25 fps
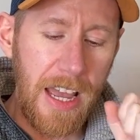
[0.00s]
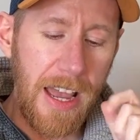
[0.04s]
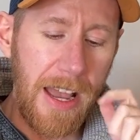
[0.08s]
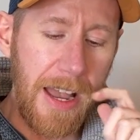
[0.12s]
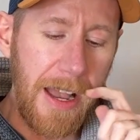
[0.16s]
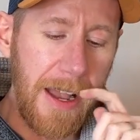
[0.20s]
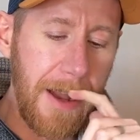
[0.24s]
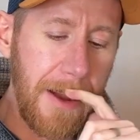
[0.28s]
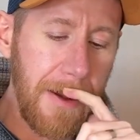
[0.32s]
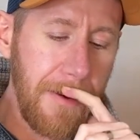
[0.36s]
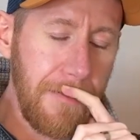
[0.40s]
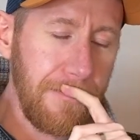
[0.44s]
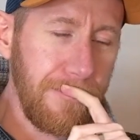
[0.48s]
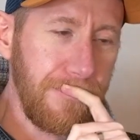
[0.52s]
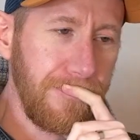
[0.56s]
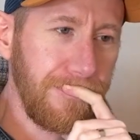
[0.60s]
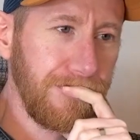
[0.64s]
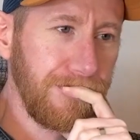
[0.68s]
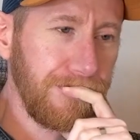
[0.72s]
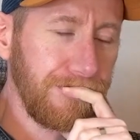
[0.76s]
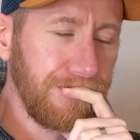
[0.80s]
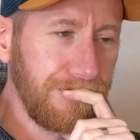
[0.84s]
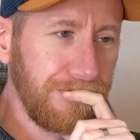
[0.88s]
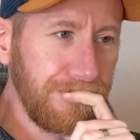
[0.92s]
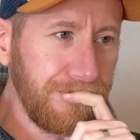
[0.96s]
And
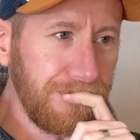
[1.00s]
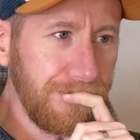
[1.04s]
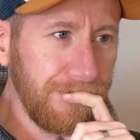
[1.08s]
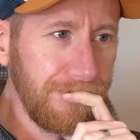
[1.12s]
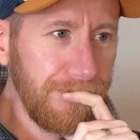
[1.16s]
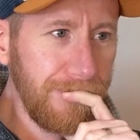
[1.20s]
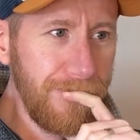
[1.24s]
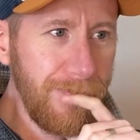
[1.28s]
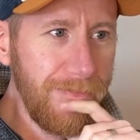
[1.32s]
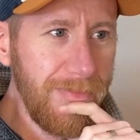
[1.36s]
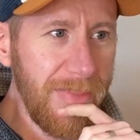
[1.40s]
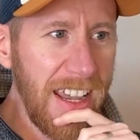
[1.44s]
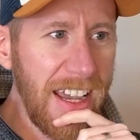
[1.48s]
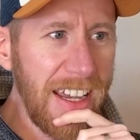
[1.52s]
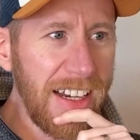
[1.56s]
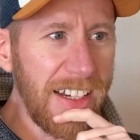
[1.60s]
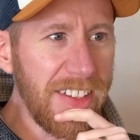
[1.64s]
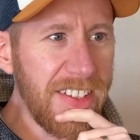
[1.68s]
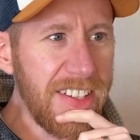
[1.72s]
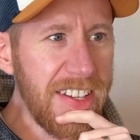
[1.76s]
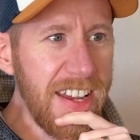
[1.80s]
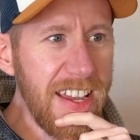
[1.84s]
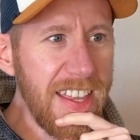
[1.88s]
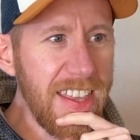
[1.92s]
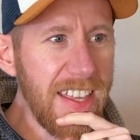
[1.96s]
I'll
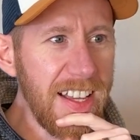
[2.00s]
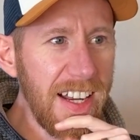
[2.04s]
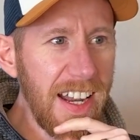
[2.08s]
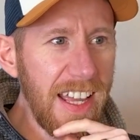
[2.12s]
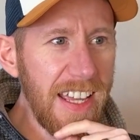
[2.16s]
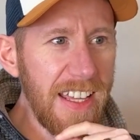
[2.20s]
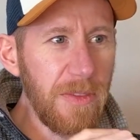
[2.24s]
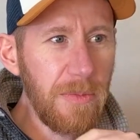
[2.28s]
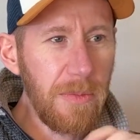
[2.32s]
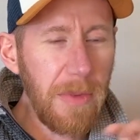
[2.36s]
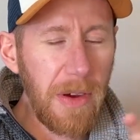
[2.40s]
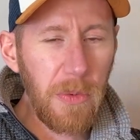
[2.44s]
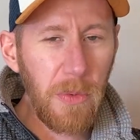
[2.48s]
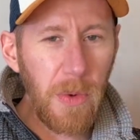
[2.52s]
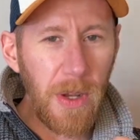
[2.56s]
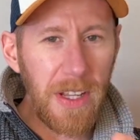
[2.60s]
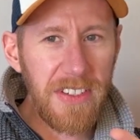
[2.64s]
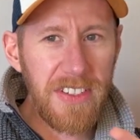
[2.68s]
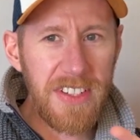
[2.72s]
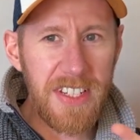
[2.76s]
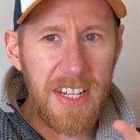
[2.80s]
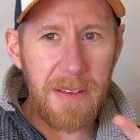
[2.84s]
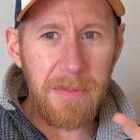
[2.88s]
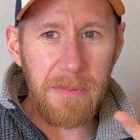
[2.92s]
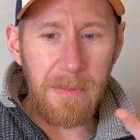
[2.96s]
say that, like,
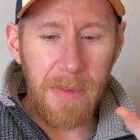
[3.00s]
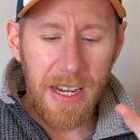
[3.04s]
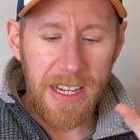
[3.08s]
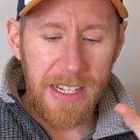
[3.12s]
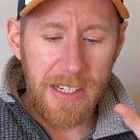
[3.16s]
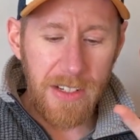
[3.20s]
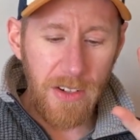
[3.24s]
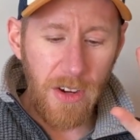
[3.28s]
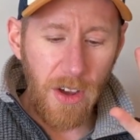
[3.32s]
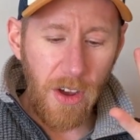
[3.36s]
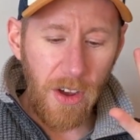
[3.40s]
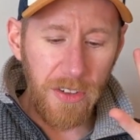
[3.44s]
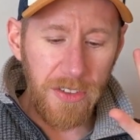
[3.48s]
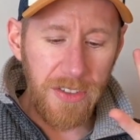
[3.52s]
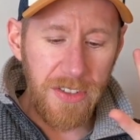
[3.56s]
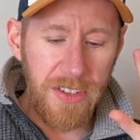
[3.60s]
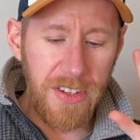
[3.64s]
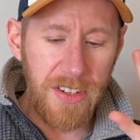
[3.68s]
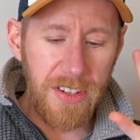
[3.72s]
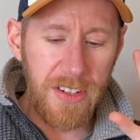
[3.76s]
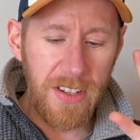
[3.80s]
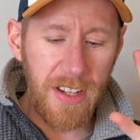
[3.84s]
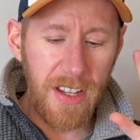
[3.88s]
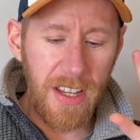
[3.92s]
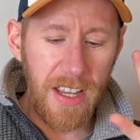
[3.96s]
whilst it might
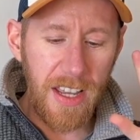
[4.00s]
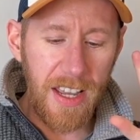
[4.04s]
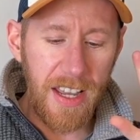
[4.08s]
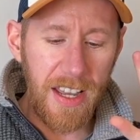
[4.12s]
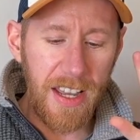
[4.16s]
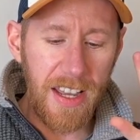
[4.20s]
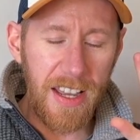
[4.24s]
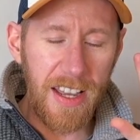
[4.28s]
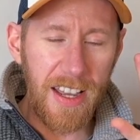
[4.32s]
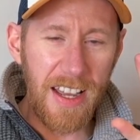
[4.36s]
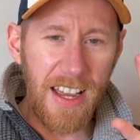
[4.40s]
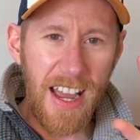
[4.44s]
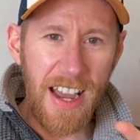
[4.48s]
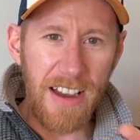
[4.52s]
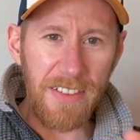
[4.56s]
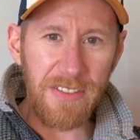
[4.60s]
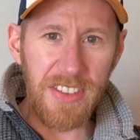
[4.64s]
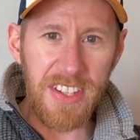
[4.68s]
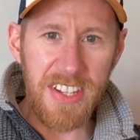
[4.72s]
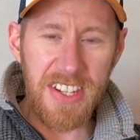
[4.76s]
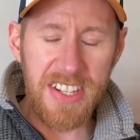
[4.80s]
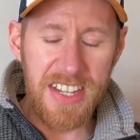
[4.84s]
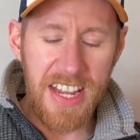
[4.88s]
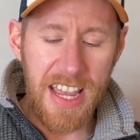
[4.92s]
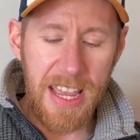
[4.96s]
not have
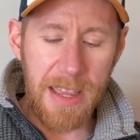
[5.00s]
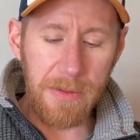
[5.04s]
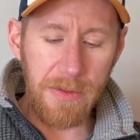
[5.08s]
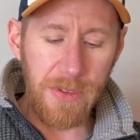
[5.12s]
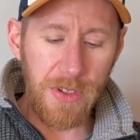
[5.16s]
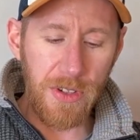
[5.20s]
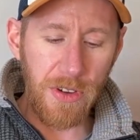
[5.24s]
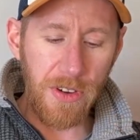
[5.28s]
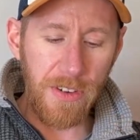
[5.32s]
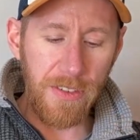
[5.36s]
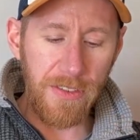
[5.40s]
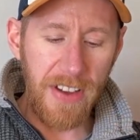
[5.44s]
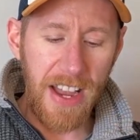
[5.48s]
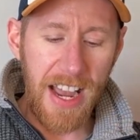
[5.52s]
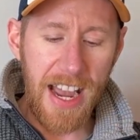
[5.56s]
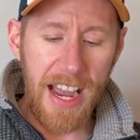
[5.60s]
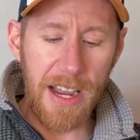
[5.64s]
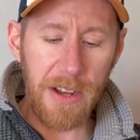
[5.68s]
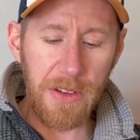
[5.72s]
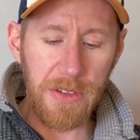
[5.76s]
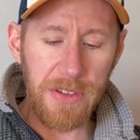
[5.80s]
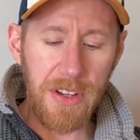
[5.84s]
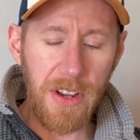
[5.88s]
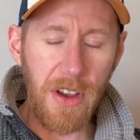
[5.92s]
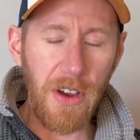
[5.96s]
the same sort of
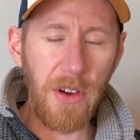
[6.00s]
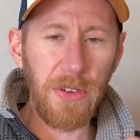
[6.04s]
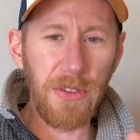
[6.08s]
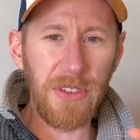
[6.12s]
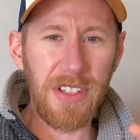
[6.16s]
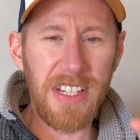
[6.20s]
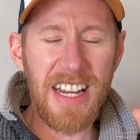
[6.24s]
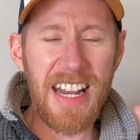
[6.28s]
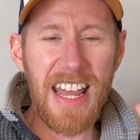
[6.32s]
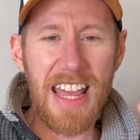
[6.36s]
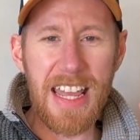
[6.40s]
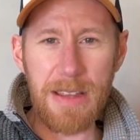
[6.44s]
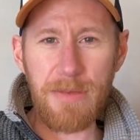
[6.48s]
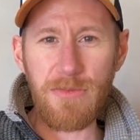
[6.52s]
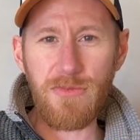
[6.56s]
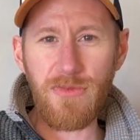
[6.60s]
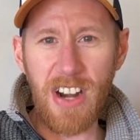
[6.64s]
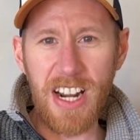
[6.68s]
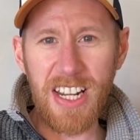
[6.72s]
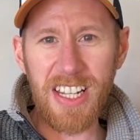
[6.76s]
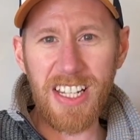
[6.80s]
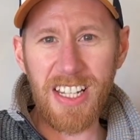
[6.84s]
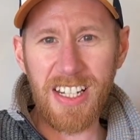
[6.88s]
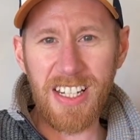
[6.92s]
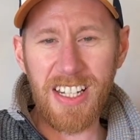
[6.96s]
household name
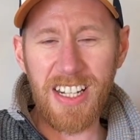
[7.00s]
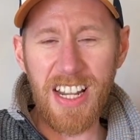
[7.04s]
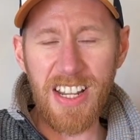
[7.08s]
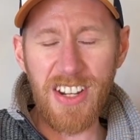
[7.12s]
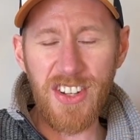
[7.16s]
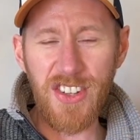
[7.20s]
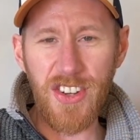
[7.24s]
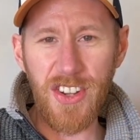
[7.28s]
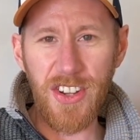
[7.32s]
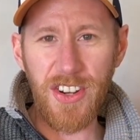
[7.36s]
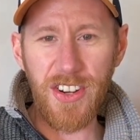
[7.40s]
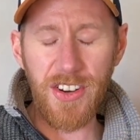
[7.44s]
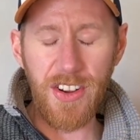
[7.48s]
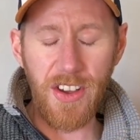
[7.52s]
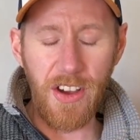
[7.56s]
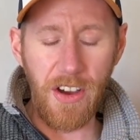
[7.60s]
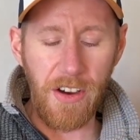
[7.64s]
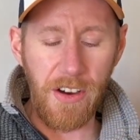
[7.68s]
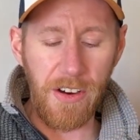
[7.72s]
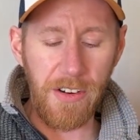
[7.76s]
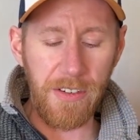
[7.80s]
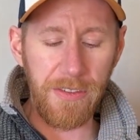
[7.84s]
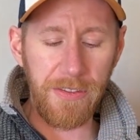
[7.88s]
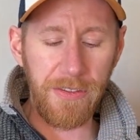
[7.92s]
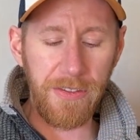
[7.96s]
recognition
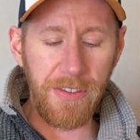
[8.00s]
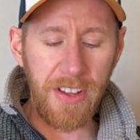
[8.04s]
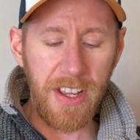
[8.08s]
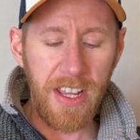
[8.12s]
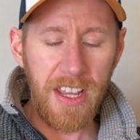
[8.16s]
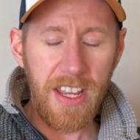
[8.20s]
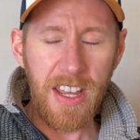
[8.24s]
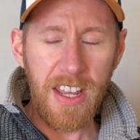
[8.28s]
of